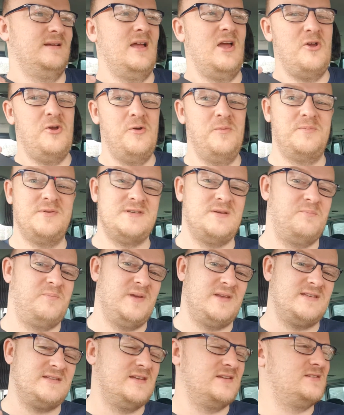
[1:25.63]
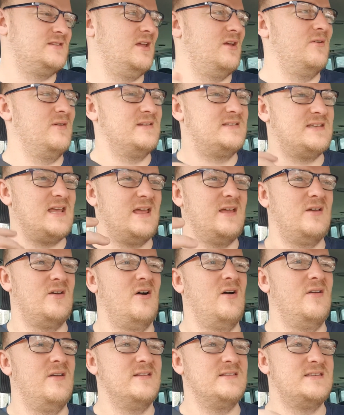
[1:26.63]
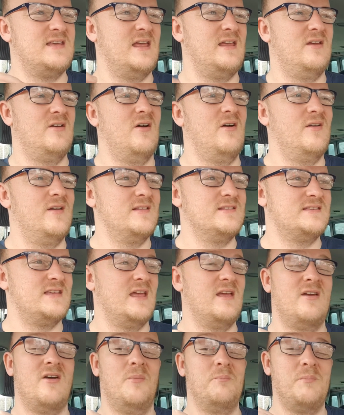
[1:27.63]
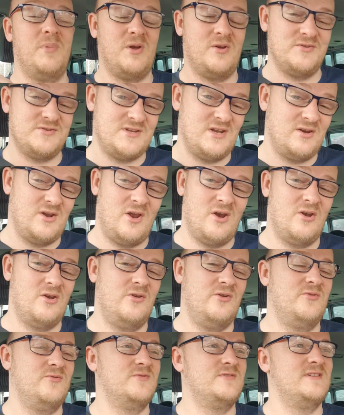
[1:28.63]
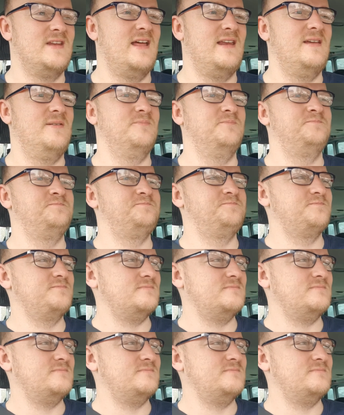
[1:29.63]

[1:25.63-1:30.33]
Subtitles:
Uber's a business. They're going to take on and take on and take on because they're not losing anything.